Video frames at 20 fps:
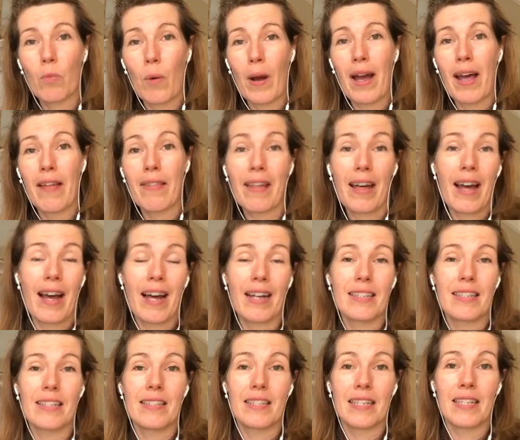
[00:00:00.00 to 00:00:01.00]
where that
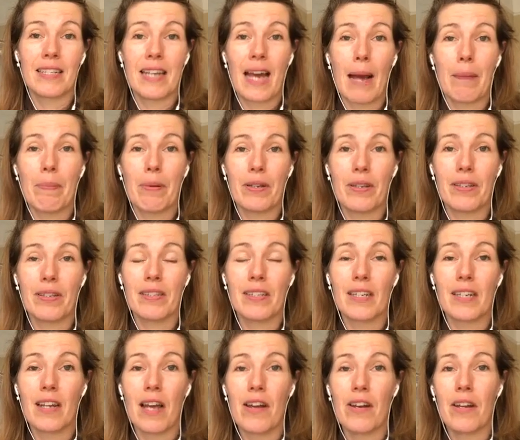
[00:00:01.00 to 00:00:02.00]
had indeed
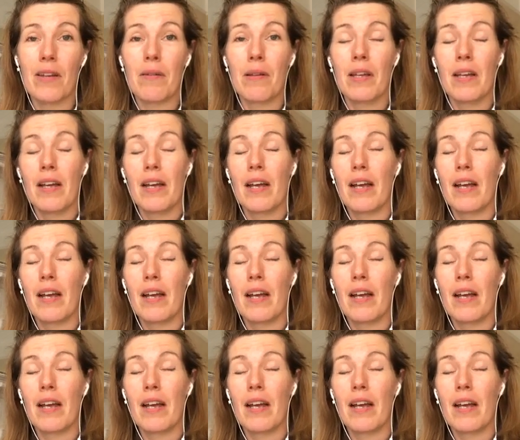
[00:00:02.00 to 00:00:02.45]
happened, and